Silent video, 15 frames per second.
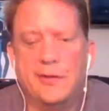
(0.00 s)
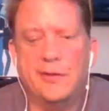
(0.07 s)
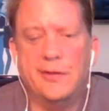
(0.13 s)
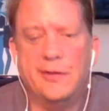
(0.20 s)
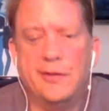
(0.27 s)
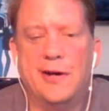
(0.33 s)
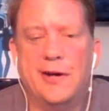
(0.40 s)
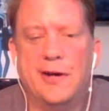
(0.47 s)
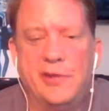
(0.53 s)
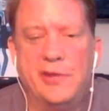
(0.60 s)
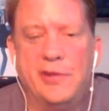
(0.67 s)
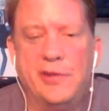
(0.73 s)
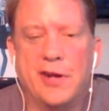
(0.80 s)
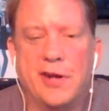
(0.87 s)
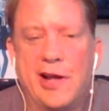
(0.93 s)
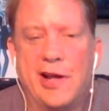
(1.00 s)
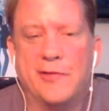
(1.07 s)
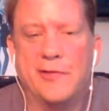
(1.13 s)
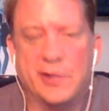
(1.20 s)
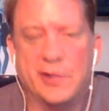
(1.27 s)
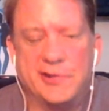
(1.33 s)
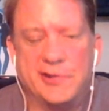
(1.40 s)
no, I mean, you're going to
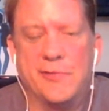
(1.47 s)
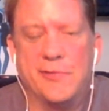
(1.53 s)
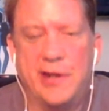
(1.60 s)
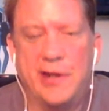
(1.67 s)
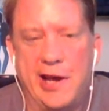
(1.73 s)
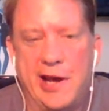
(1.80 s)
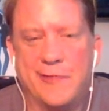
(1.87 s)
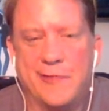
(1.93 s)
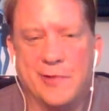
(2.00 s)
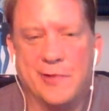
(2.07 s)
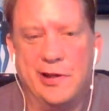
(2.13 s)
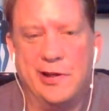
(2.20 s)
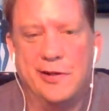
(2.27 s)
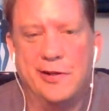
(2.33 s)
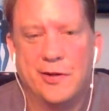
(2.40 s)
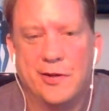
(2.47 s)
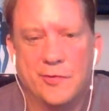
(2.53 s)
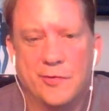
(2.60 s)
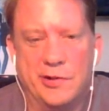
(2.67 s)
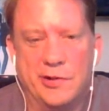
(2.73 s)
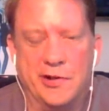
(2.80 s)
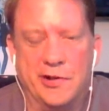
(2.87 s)
have Christian McCaffrey
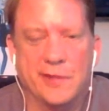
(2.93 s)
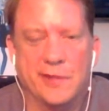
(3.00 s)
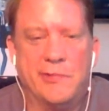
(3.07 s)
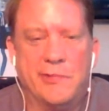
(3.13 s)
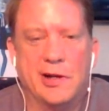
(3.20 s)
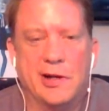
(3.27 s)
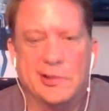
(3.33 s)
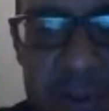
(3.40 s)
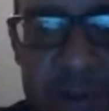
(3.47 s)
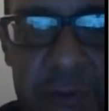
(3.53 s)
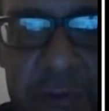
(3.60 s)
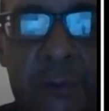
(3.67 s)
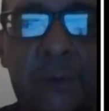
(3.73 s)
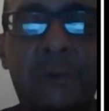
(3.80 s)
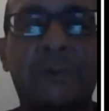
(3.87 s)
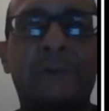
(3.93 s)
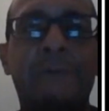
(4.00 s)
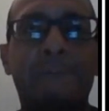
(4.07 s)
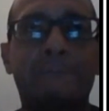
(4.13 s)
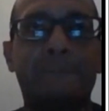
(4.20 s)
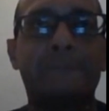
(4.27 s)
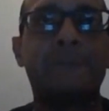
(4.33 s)
returning punts and
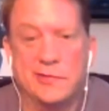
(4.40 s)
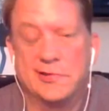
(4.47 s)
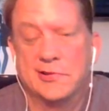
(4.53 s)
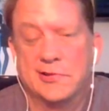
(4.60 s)
kickoffs.